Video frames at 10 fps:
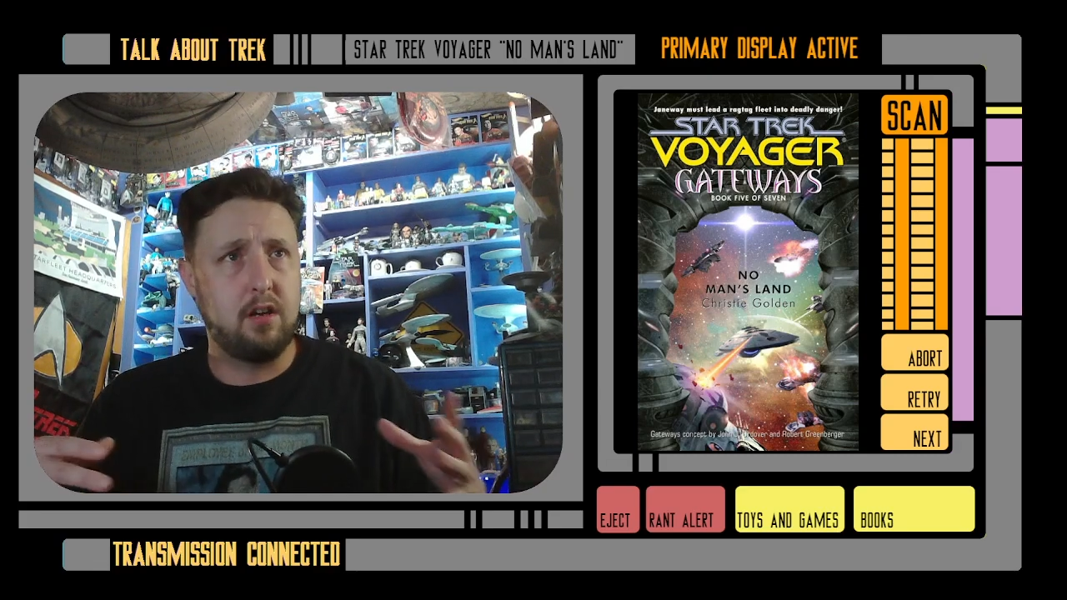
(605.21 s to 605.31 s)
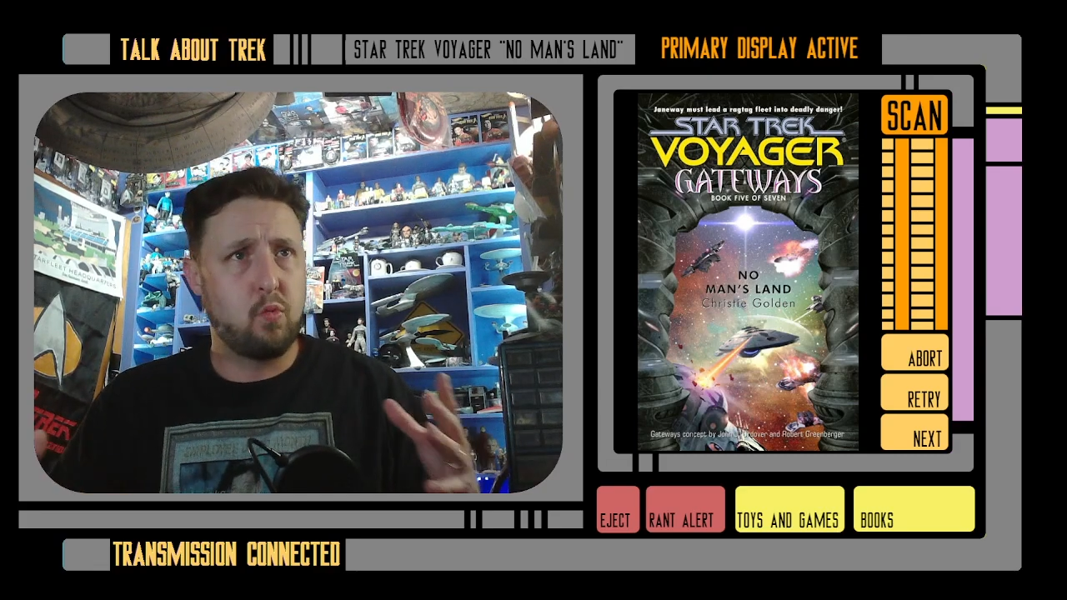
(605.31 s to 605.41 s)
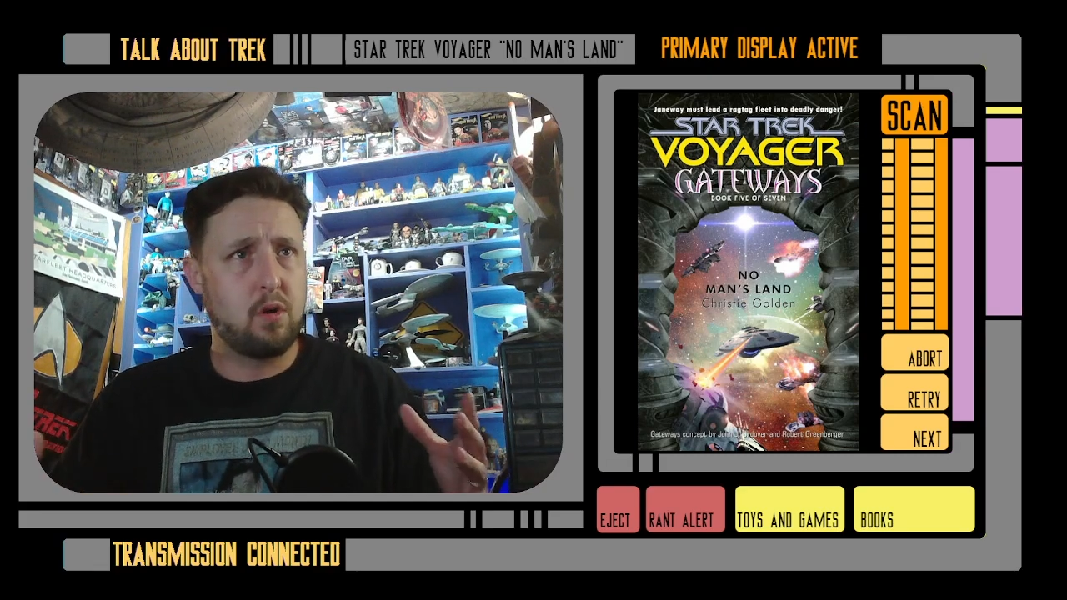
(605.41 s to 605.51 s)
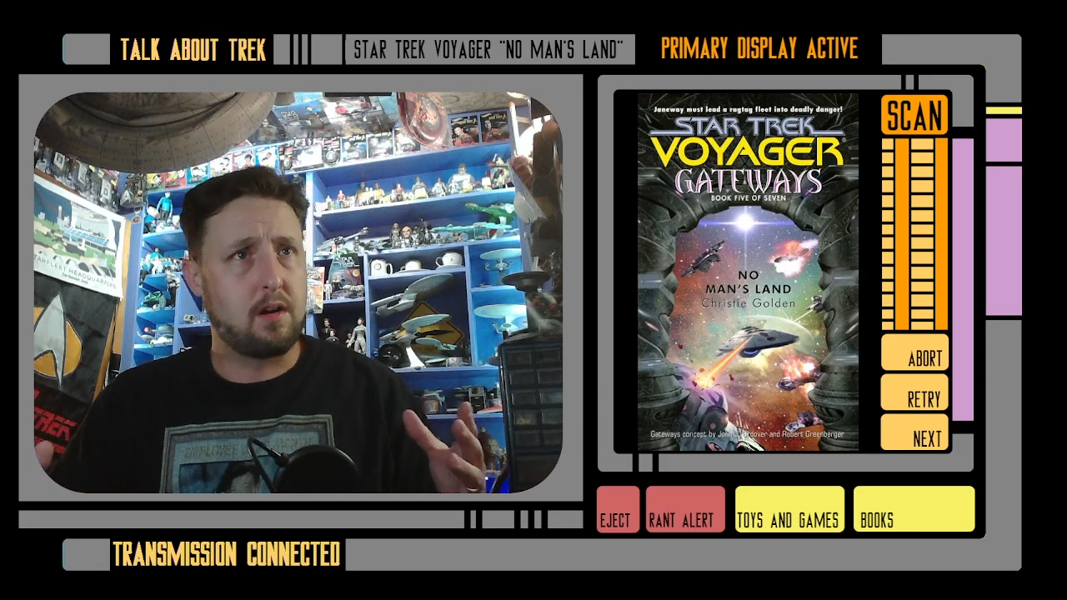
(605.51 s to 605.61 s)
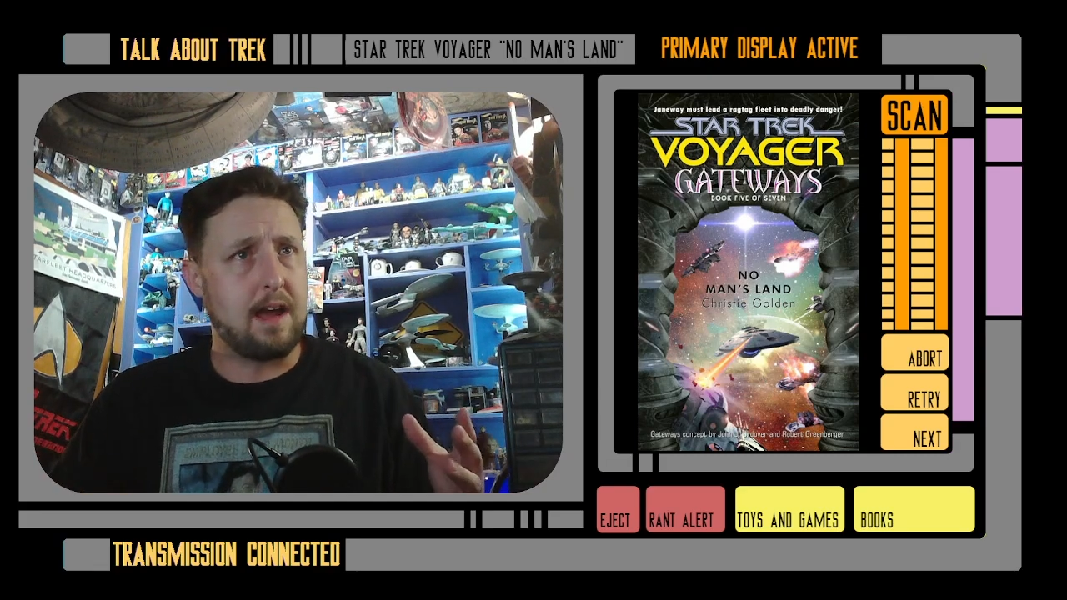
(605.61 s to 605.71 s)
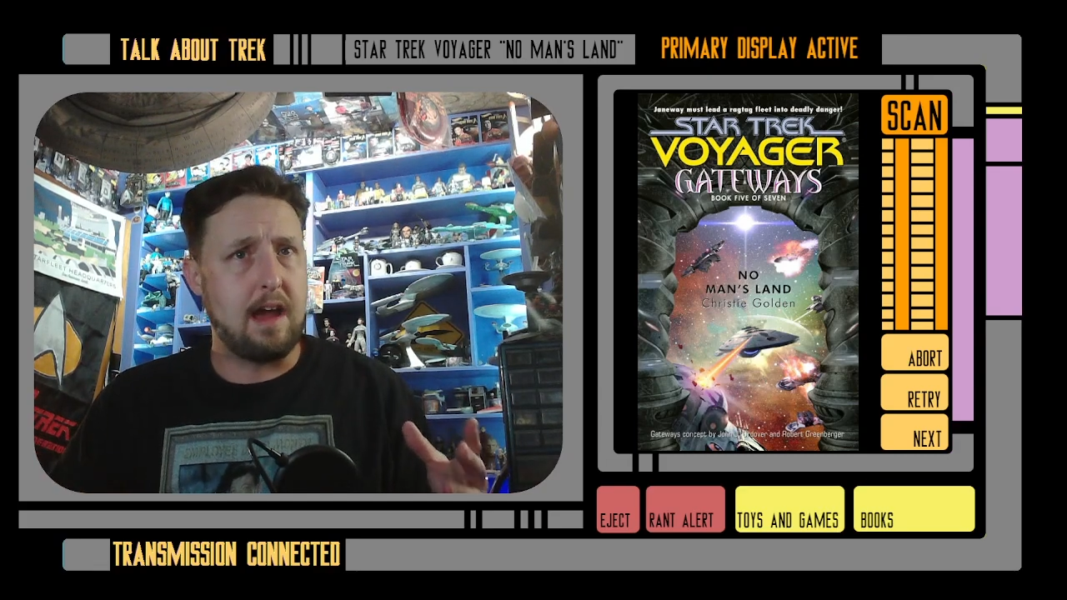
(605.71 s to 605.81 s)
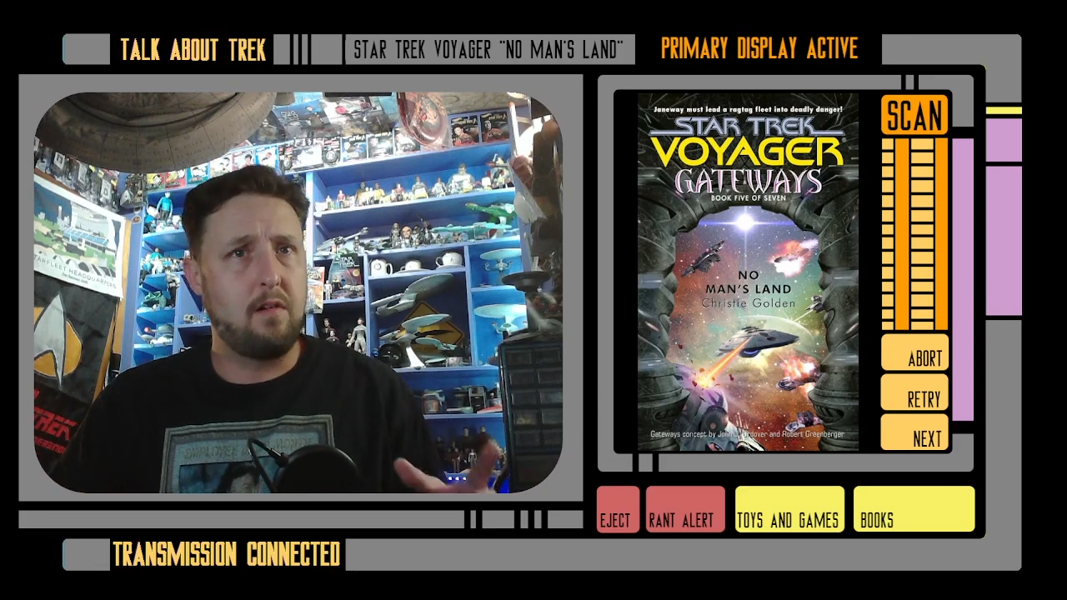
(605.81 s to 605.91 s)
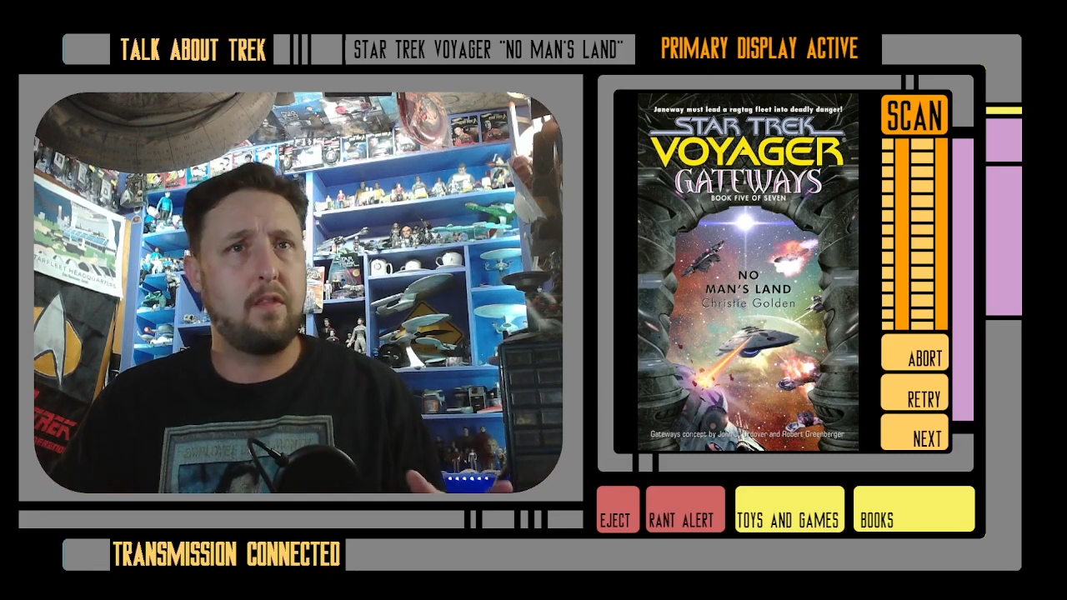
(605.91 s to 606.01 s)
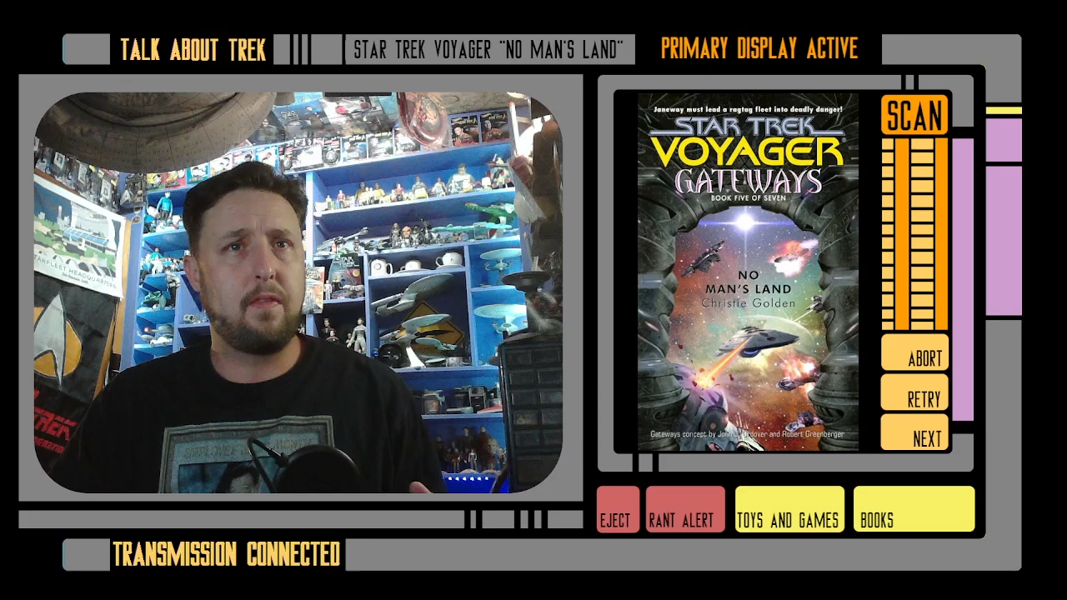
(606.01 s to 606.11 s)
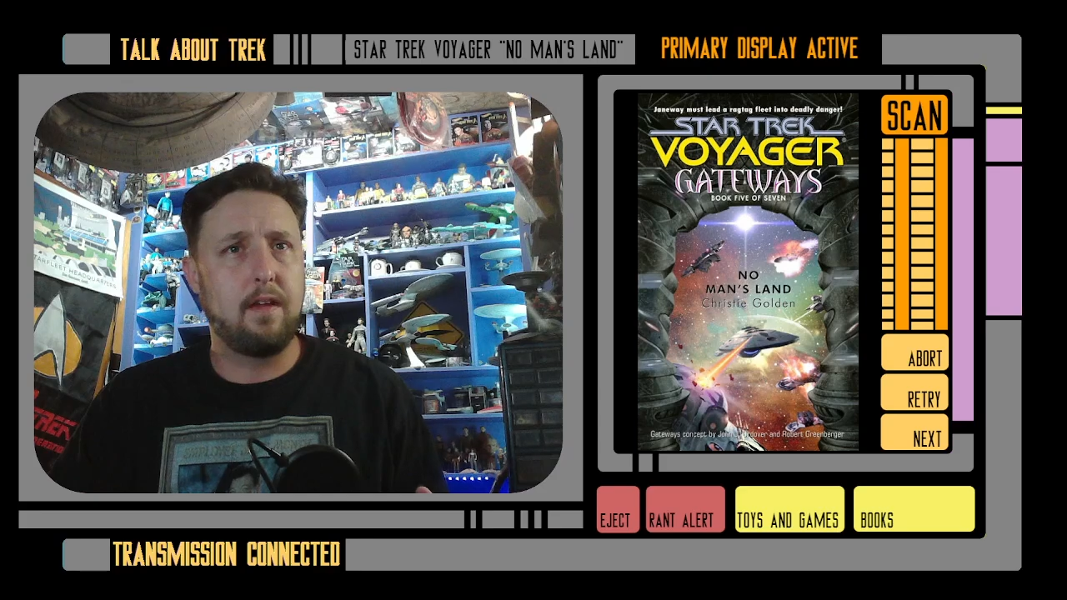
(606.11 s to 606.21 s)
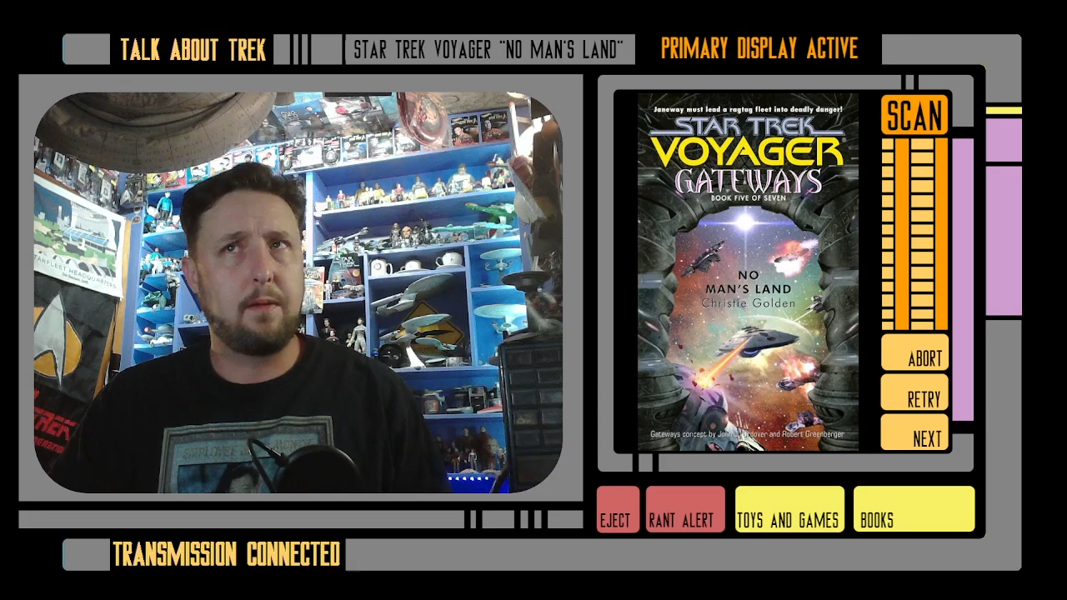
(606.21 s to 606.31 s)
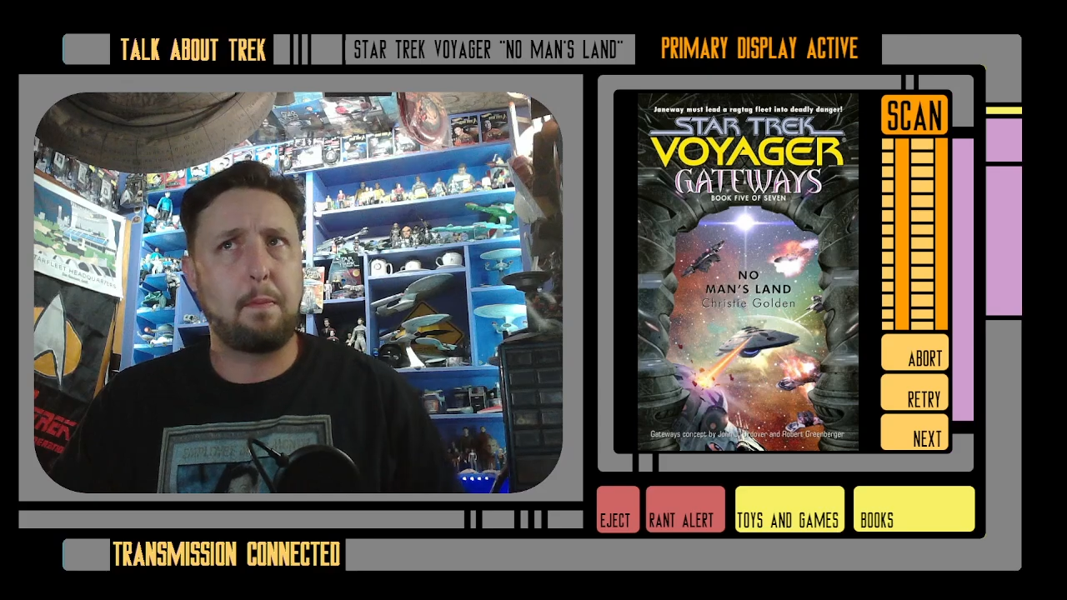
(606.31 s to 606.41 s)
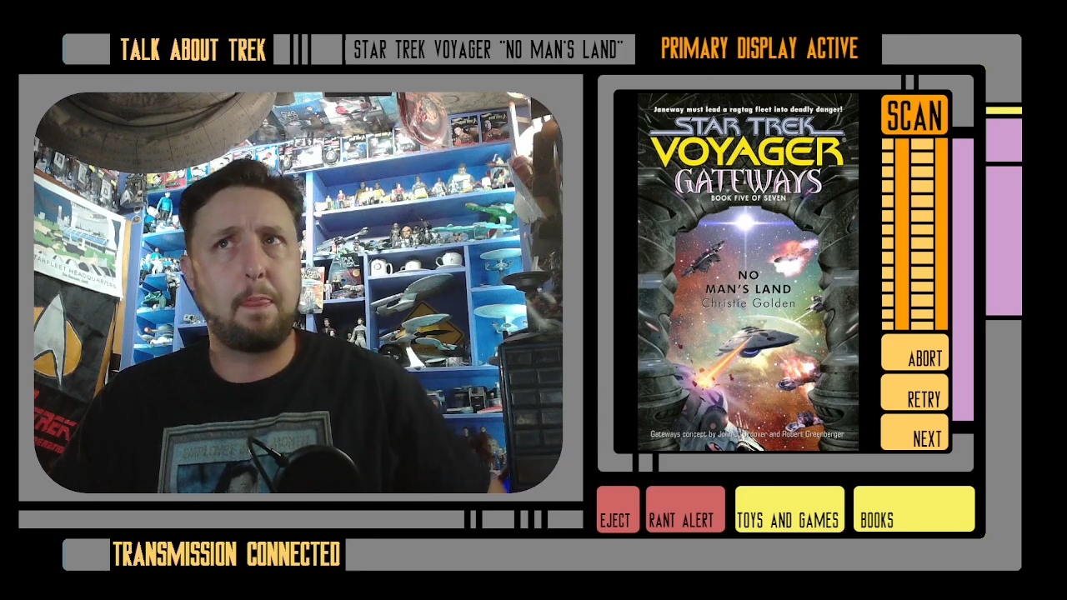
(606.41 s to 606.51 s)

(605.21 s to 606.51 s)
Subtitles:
work out that,